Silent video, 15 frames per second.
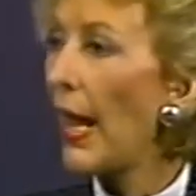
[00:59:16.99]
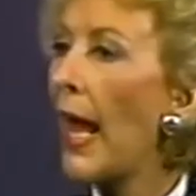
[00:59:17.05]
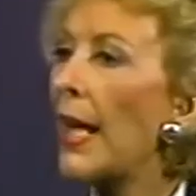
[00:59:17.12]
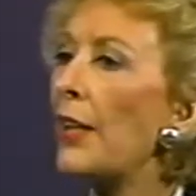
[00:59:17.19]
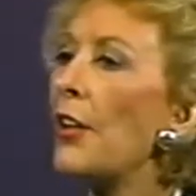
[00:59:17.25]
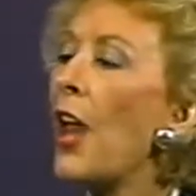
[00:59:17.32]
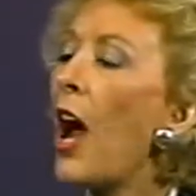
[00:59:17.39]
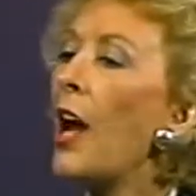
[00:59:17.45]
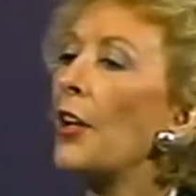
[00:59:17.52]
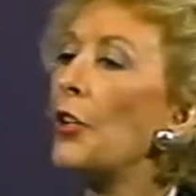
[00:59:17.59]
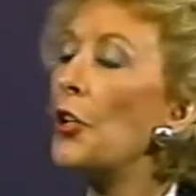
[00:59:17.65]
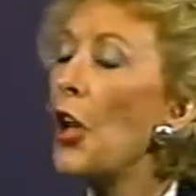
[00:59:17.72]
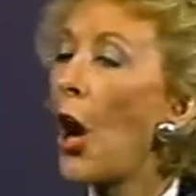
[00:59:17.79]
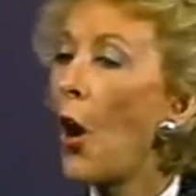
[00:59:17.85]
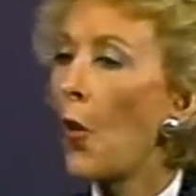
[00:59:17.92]
and
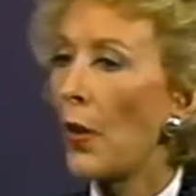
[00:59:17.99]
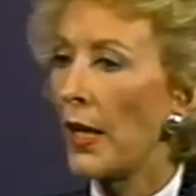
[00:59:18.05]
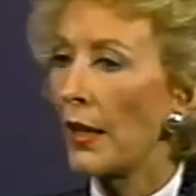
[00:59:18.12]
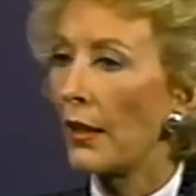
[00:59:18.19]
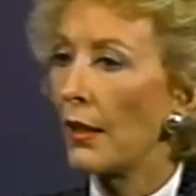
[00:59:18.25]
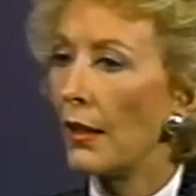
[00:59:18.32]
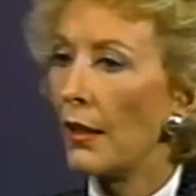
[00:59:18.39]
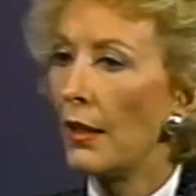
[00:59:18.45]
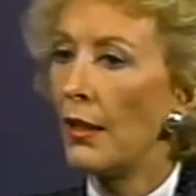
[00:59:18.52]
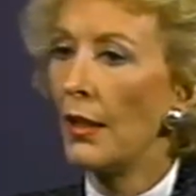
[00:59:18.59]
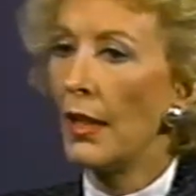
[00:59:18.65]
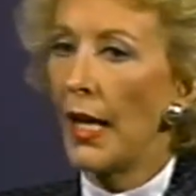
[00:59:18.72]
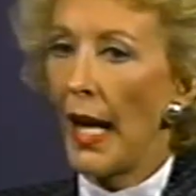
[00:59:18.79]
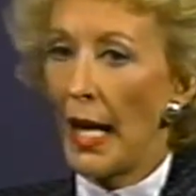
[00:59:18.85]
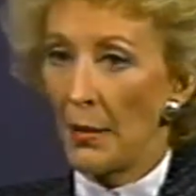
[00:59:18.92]
not knowing.
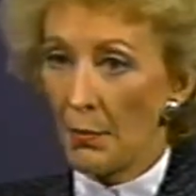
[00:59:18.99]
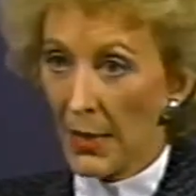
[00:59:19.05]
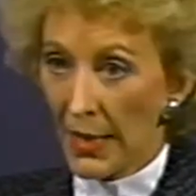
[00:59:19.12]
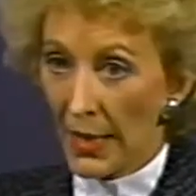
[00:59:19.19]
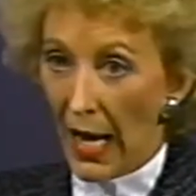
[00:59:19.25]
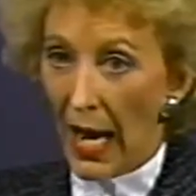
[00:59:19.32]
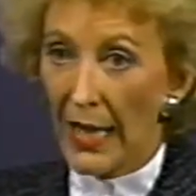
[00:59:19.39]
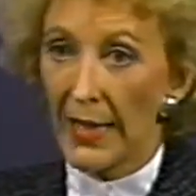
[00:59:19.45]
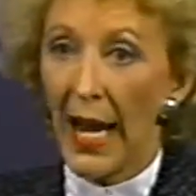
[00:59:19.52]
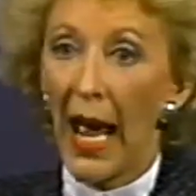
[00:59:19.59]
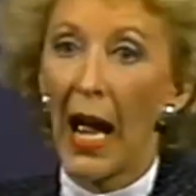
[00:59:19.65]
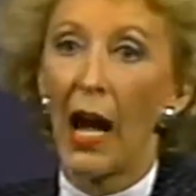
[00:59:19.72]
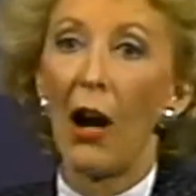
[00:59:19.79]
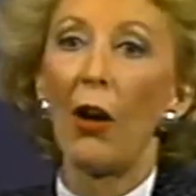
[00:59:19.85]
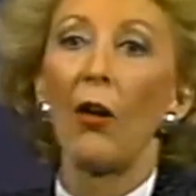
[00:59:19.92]
And
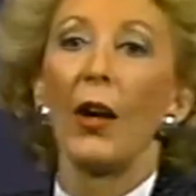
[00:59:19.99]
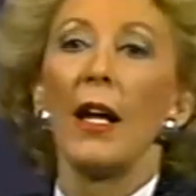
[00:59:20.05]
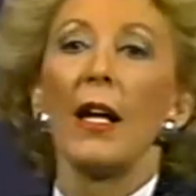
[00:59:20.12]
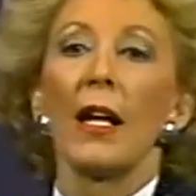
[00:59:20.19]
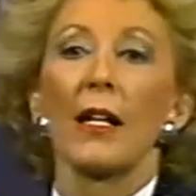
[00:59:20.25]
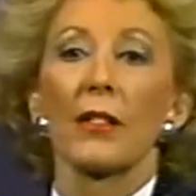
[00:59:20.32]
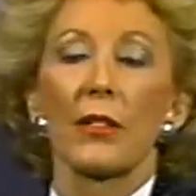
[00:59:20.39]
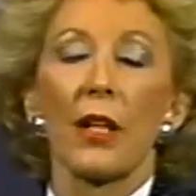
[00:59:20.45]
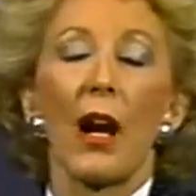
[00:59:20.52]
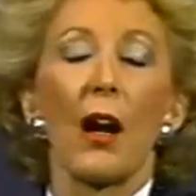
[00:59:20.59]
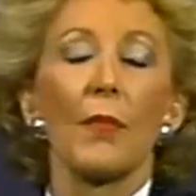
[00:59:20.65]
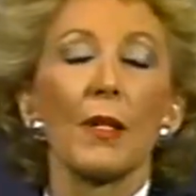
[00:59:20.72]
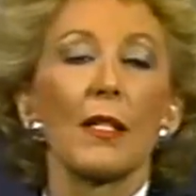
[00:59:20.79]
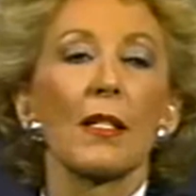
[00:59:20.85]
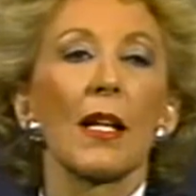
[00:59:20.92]
now, as
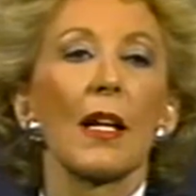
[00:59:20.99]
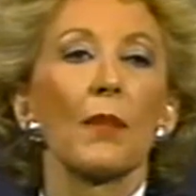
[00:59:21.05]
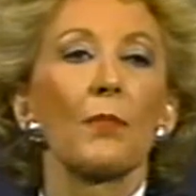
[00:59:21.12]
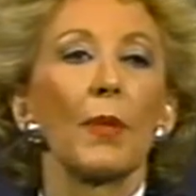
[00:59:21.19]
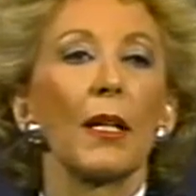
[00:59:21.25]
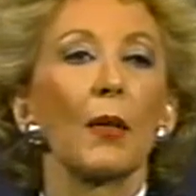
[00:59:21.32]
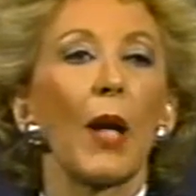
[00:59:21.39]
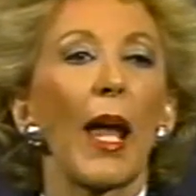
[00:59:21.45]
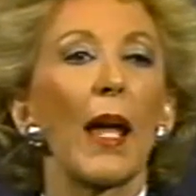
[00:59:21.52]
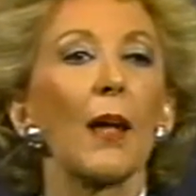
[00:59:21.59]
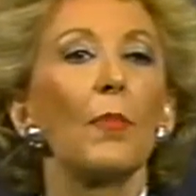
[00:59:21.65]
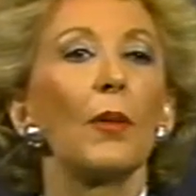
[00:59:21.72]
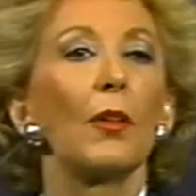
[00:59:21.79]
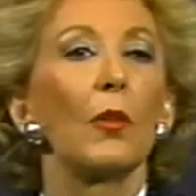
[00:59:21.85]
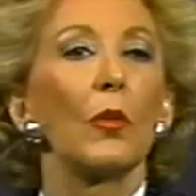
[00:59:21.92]
Thomas said, being
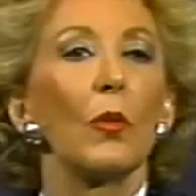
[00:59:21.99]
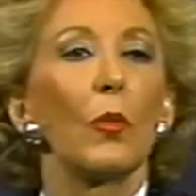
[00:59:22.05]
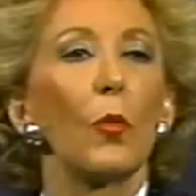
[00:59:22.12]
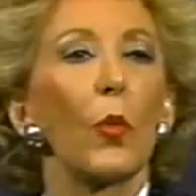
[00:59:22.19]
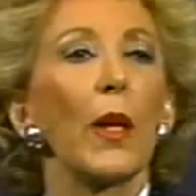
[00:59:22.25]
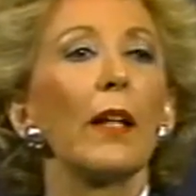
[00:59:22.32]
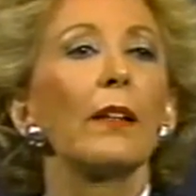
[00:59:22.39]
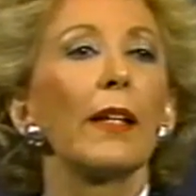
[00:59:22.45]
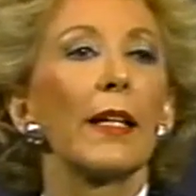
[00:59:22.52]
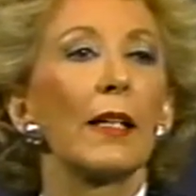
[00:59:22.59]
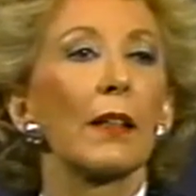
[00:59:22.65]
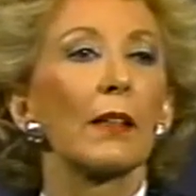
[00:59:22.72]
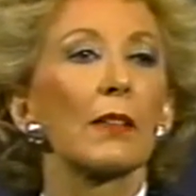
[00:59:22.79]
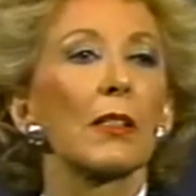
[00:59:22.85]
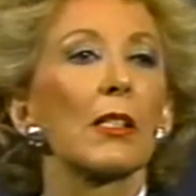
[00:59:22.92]

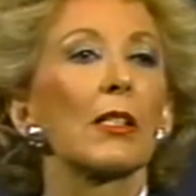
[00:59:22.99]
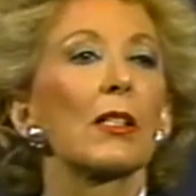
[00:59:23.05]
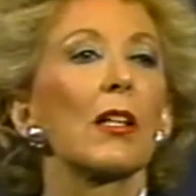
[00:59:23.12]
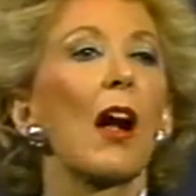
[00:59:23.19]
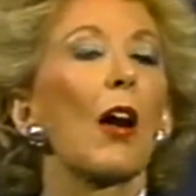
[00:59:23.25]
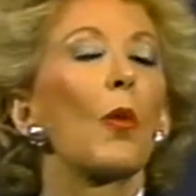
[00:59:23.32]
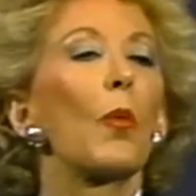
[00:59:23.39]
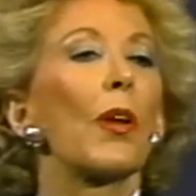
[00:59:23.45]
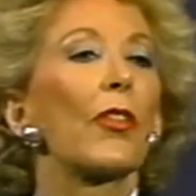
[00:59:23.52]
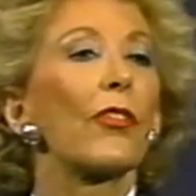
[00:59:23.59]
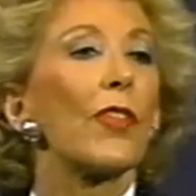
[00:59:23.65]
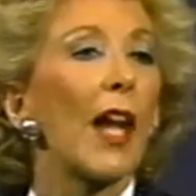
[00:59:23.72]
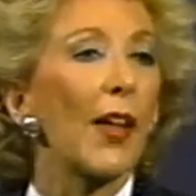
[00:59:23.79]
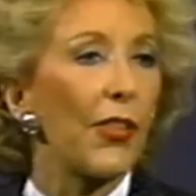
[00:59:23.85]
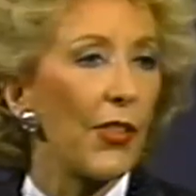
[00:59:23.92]
willing to start with
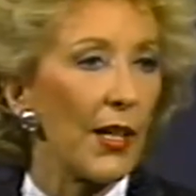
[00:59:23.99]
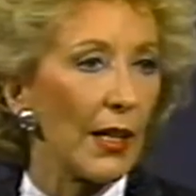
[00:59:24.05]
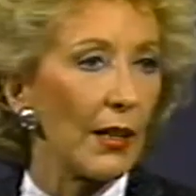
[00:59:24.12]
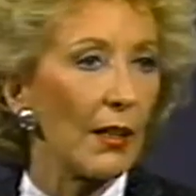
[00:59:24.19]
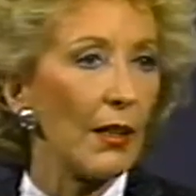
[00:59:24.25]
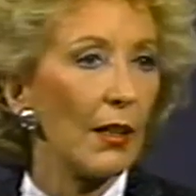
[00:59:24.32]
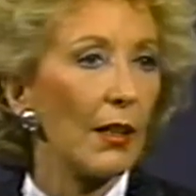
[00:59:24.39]
nothing